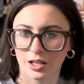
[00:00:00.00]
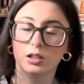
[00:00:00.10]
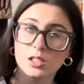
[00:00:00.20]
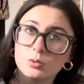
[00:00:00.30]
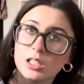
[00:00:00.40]

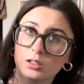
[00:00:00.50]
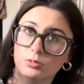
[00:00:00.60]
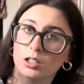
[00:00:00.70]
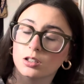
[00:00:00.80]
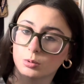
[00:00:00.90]
This one has been
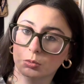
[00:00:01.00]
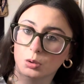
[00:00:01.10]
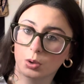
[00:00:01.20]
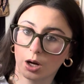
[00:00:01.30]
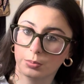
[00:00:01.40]
a little bit more
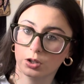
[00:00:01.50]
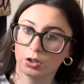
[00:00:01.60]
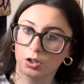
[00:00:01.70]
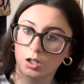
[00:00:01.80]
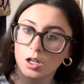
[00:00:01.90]

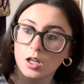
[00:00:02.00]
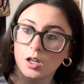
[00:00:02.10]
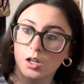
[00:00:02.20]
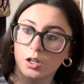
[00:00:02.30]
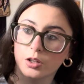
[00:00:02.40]
popular
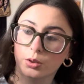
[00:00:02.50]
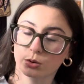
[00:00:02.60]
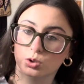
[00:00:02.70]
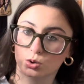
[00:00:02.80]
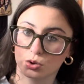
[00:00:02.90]
through
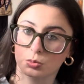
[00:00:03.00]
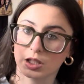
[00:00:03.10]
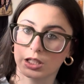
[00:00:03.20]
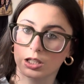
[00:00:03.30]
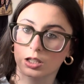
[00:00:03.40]
social
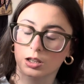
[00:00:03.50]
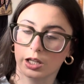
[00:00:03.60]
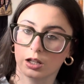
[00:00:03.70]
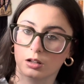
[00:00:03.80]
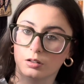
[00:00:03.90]
media,
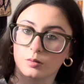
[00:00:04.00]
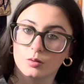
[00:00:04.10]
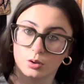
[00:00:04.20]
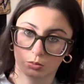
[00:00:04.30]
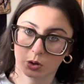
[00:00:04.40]
like for
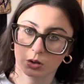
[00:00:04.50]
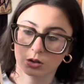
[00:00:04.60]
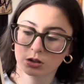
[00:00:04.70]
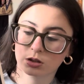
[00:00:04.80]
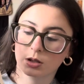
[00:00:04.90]

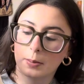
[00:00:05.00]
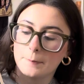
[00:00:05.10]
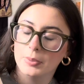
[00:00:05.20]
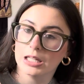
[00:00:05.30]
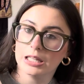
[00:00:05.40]
thrillers,
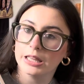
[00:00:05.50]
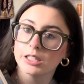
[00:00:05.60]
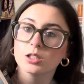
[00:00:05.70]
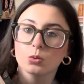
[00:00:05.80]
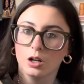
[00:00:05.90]
but
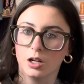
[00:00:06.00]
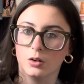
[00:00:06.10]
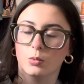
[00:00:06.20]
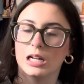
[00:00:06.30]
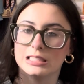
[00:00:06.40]
this one,
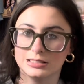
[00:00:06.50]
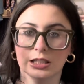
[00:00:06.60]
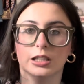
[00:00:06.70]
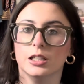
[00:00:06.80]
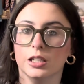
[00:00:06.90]
when I'd seen
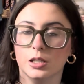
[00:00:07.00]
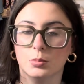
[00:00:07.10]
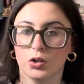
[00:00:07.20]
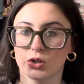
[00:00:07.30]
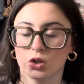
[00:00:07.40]
it in
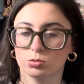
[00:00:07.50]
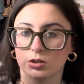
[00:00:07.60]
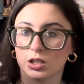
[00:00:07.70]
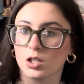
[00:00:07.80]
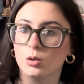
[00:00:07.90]
Barnes & Noble, I was
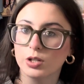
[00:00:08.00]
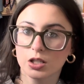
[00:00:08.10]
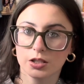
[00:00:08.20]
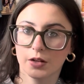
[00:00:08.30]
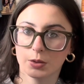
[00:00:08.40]
like, oh my
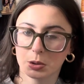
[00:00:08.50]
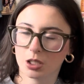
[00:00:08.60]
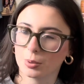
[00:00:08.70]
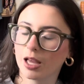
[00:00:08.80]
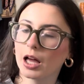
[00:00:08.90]
goodness, I have to pick it
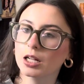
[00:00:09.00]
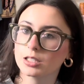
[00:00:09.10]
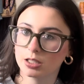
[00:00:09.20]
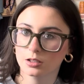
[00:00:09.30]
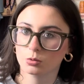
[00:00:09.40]
up. I hadn't
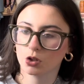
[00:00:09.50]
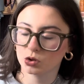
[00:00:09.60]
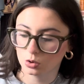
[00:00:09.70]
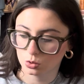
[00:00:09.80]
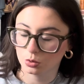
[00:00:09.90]
seen this one on
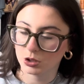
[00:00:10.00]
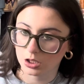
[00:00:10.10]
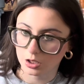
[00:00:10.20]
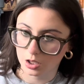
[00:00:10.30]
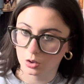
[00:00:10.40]
social media
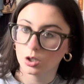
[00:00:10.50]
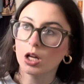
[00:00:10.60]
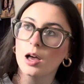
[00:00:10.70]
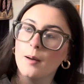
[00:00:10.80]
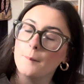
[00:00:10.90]
though,
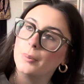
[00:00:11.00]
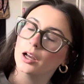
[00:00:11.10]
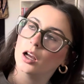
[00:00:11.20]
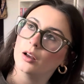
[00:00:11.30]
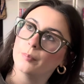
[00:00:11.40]

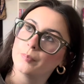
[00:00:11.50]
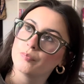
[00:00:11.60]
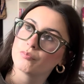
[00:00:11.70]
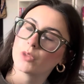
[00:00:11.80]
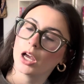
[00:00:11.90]
but
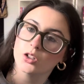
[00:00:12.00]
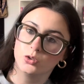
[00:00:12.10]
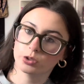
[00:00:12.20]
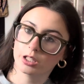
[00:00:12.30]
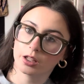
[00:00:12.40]
I just
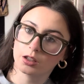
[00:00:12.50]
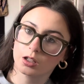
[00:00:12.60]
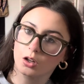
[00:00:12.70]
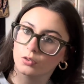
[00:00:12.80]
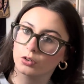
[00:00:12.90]
really liked the
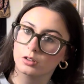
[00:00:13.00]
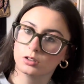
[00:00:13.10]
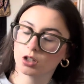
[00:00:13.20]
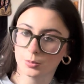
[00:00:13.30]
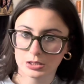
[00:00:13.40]
cover. The
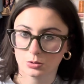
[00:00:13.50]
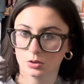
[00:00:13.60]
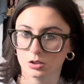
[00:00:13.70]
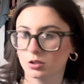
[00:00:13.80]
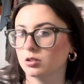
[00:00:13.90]
synopsis
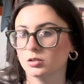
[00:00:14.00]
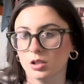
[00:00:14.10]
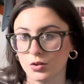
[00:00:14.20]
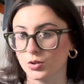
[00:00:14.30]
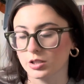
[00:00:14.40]
was
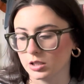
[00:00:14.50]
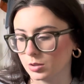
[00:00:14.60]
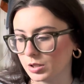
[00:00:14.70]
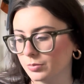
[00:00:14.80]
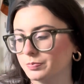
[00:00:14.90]
interesting to
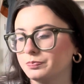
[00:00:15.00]
me.